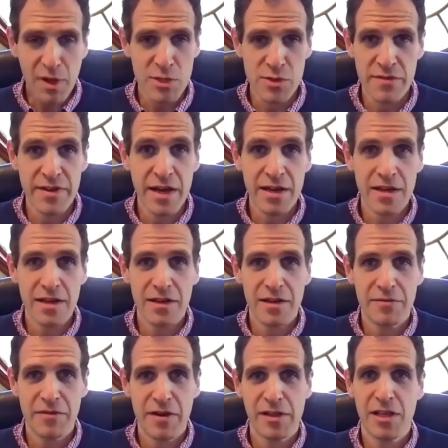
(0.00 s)
So I've got
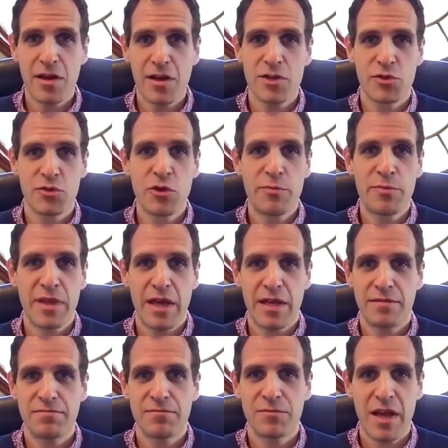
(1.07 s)
a fairly large group
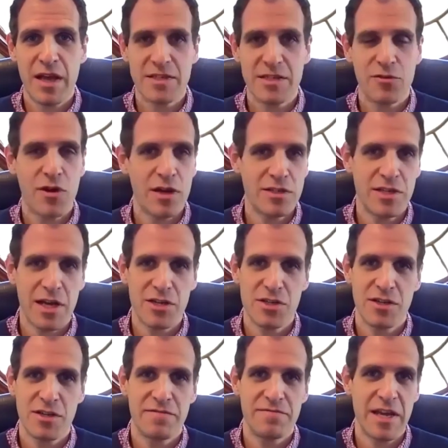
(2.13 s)
that has a cross
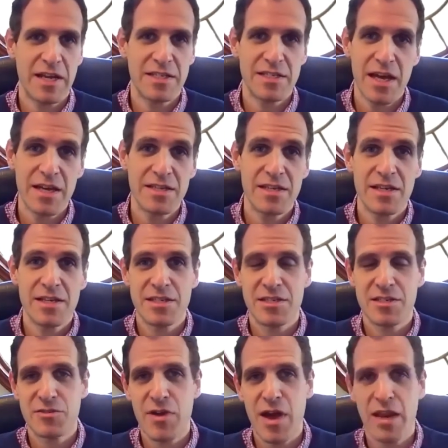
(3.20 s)
section of data
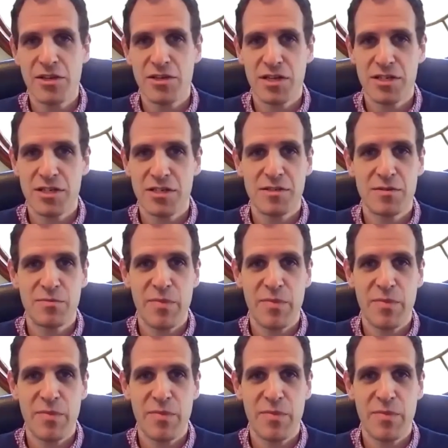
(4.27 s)
scientists, strategists,